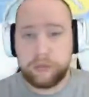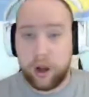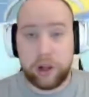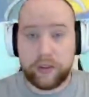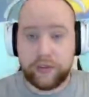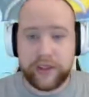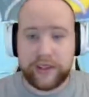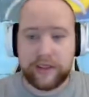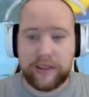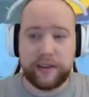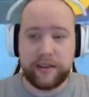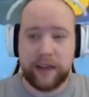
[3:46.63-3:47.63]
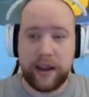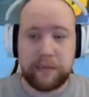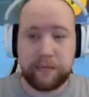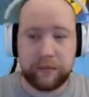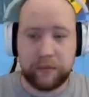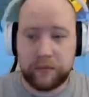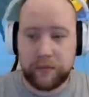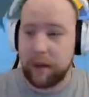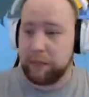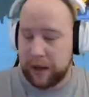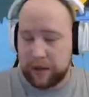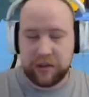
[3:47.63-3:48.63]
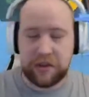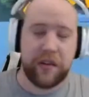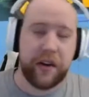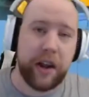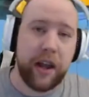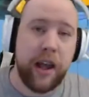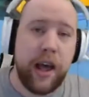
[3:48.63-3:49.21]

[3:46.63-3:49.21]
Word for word: all of this is, I'm yeah Bowser's Fury.